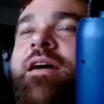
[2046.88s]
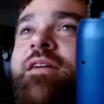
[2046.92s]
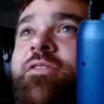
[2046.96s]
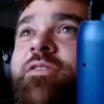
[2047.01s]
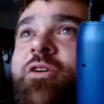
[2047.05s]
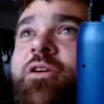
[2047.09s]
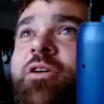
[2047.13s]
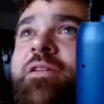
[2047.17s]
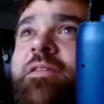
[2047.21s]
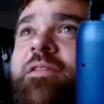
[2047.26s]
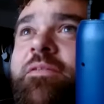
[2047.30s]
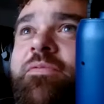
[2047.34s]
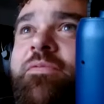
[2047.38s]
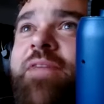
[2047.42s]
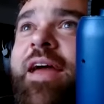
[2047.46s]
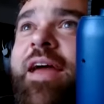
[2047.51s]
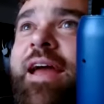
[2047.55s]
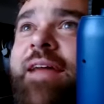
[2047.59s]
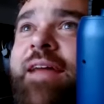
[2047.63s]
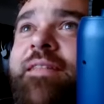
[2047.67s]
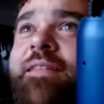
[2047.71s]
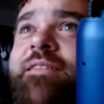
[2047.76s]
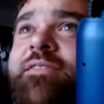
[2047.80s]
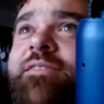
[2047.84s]
you're in the thing
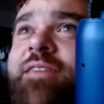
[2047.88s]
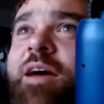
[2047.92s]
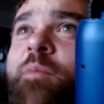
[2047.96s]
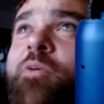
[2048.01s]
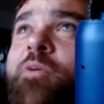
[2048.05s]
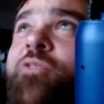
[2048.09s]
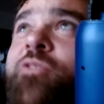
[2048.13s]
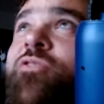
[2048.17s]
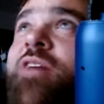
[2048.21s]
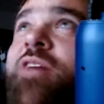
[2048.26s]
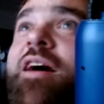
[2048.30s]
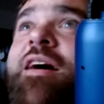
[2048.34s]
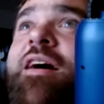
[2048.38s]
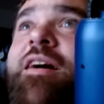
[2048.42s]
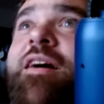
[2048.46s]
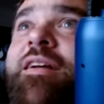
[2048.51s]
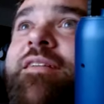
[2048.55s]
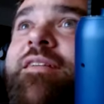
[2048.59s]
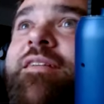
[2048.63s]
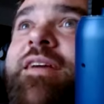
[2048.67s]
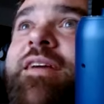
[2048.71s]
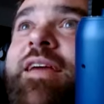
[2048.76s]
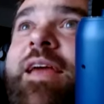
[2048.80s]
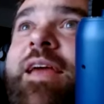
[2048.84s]
in the summer sun.
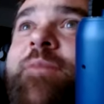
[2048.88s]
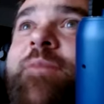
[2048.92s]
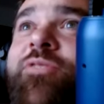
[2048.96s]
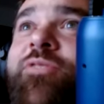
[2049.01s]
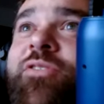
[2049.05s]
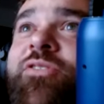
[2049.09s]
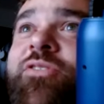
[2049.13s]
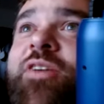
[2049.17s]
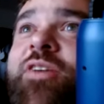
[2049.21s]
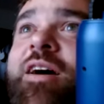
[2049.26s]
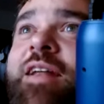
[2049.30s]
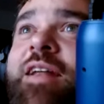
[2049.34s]
It keeps the sun